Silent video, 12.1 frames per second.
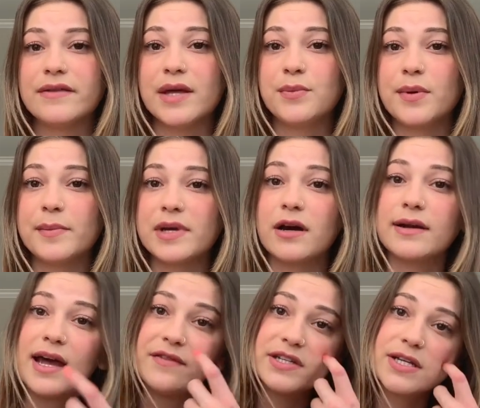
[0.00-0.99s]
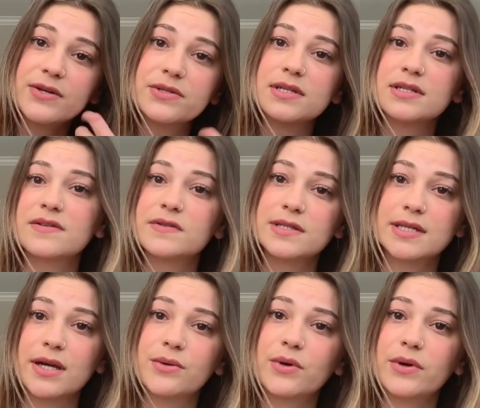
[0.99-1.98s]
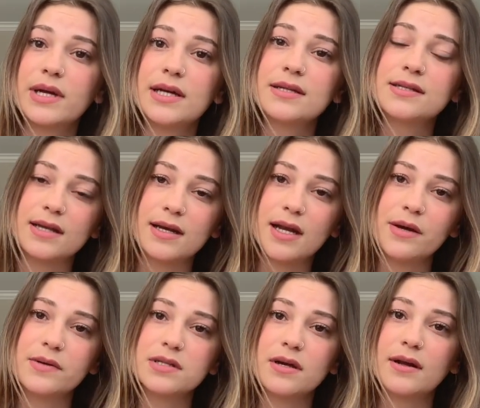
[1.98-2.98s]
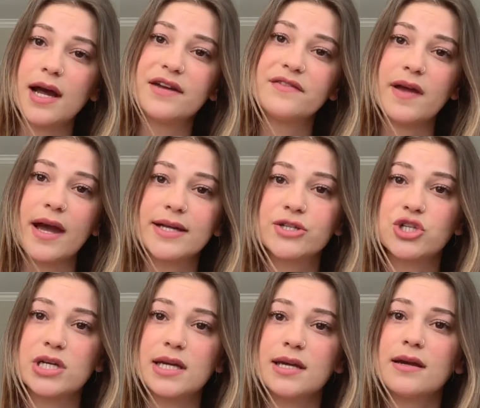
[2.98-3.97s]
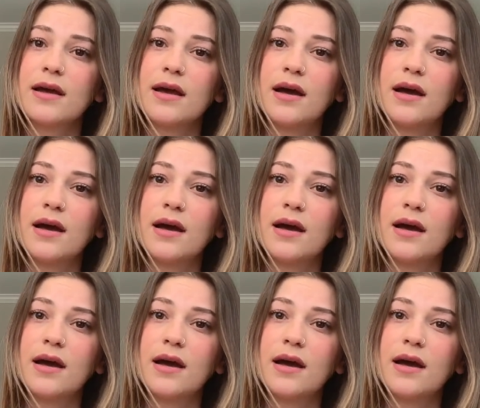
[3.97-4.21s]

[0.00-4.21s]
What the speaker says: They put me on heavy doses of steroids, and I was on IVIG.